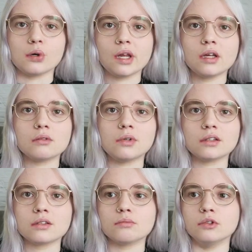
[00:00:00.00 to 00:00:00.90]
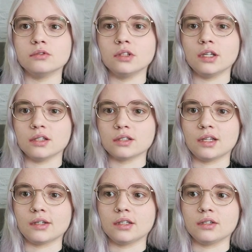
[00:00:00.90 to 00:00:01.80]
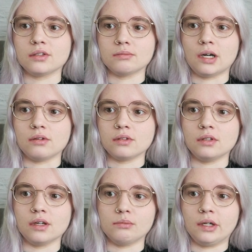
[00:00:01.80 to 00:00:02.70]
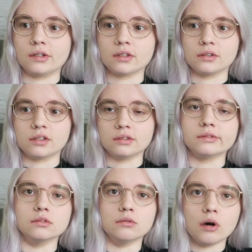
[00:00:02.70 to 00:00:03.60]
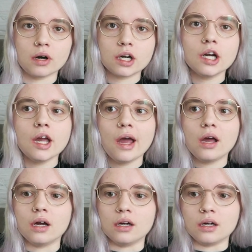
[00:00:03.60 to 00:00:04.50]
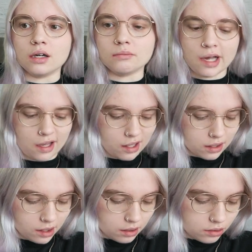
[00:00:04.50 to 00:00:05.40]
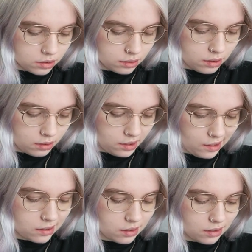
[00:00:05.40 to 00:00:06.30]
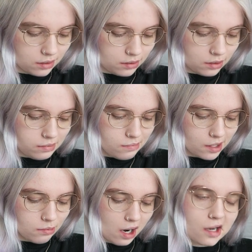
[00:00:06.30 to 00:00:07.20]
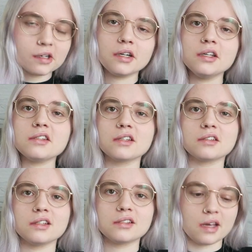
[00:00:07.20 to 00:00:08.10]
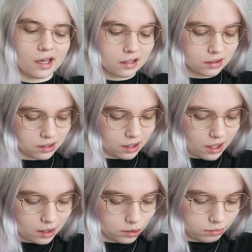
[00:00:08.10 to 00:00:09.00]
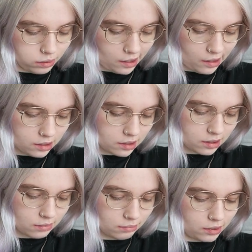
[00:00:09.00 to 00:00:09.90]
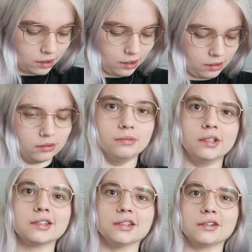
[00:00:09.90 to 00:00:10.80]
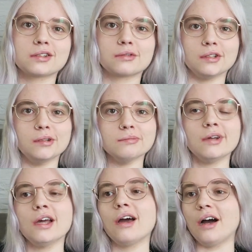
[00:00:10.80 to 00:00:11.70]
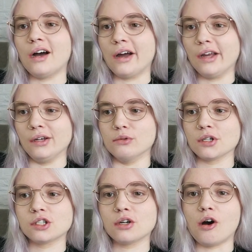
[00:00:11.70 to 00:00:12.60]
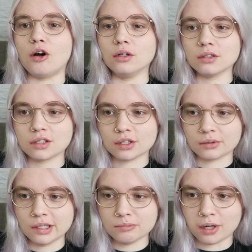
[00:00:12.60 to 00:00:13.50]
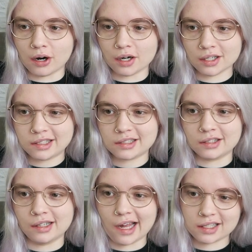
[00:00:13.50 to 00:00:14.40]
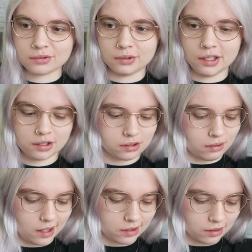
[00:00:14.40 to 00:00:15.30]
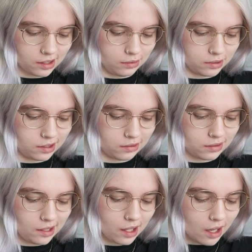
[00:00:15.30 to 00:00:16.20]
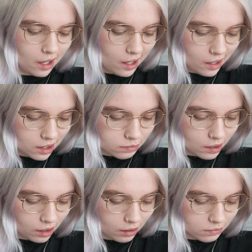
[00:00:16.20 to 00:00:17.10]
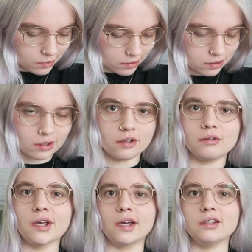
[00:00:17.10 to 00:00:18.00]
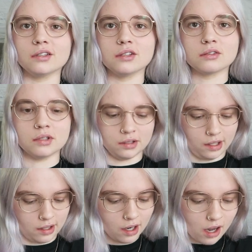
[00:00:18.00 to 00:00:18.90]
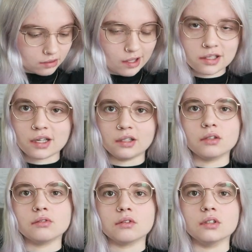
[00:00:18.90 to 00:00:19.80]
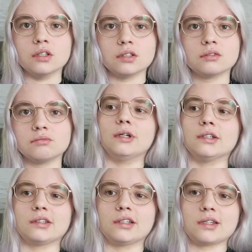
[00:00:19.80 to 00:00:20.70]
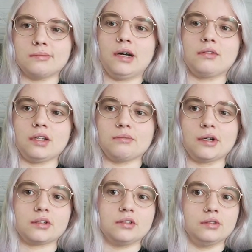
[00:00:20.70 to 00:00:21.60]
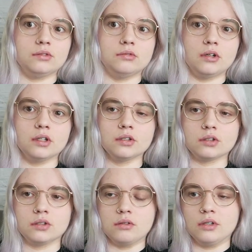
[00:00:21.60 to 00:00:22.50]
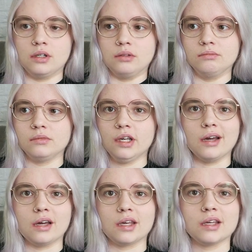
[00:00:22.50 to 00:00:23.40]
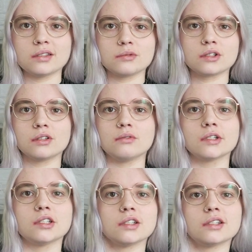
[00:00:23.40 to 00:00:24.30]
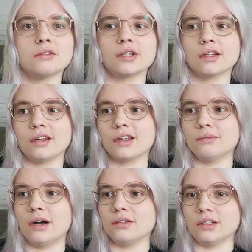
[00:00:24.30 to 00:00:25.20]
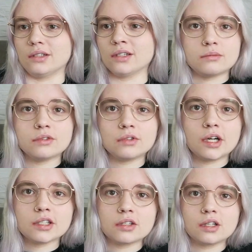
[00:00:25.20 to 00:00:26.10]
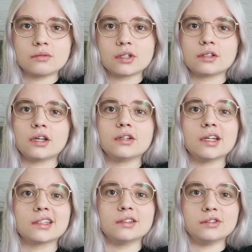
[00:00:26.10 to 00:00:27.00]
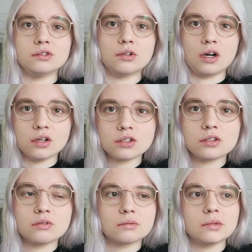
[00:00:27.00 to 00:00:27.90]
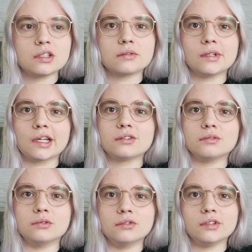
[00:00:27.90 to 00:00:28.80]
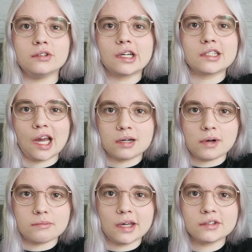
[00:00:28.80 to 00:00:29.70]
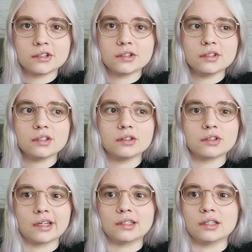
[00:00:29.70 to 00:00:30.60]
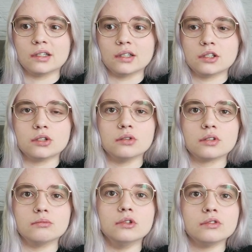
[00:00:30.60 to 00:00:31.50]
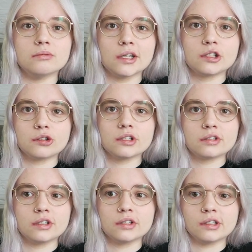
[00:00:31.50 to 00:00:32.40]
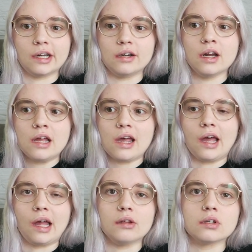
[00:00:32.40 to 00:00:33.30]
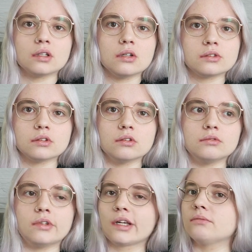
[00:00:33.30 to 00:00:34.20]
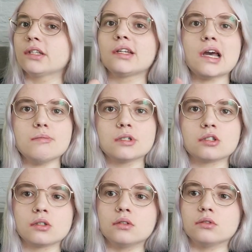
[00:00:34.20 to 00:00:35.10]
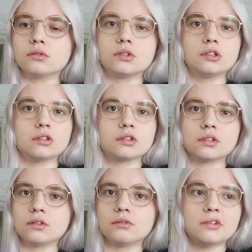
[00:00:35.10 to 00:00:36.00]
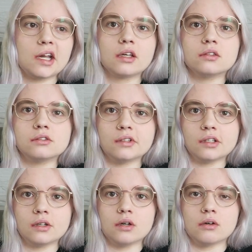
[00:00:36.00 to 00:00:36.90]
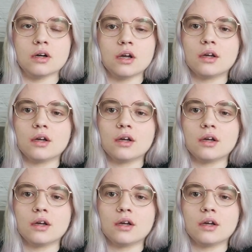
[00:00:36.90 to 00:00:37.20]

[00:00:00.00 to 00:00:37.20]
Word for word: What I know about this movie is that it is about the American Civil War. And I also know that Tobey Maguire is in it and the guy who plays Billy Loomis in Scream. I watched all the Scream parts last week, so I saw that he was in and I was like, hey, that's Billy Loomis. So yeah, he's also in there. For the rest, I don't know a lot, apart that it's about the American Civil War. So yeah, I guess I'm just gonna watch it, see what I think about it. And before I start, I want to tell you that if you also want me to react to a movie, you can check out my Patreon. You can choose the movie by choice tier there, and you can also recommend an episode or just a regular video.